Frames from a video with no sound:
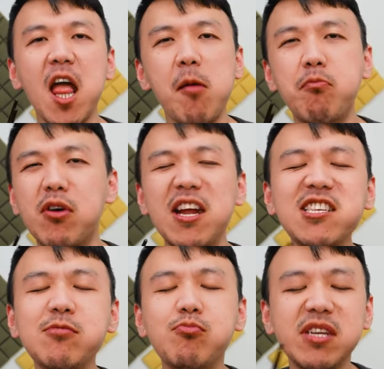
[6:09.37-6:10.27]
A
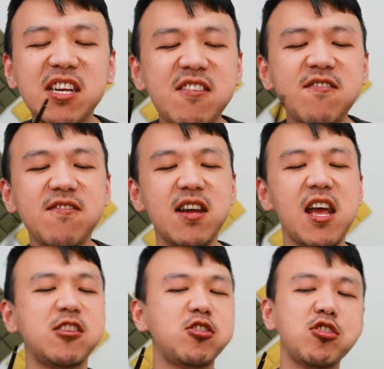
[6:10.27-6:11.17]
braised beef
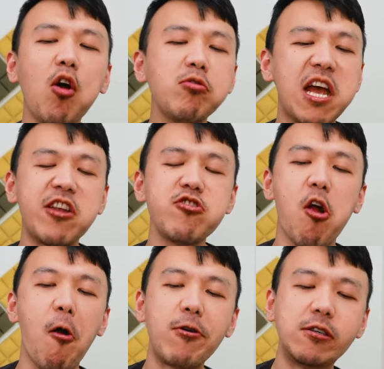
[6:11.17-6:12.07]
is so tender.
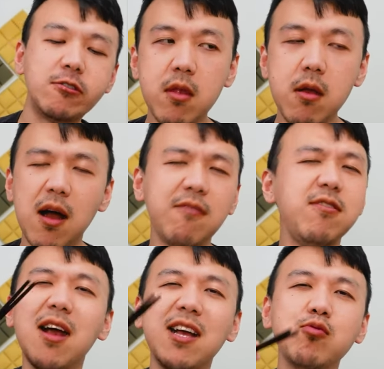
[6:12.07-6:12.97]
Have
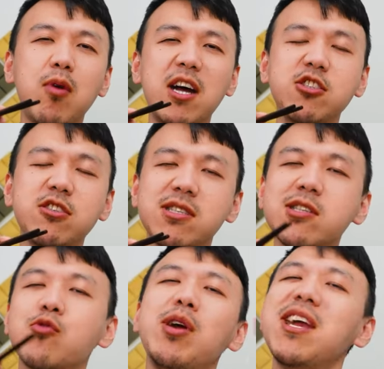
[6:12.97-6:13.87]
you guys watched
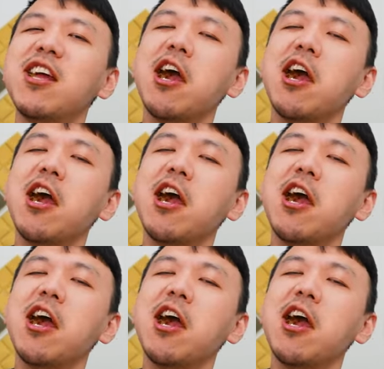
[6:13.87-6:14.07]
Squid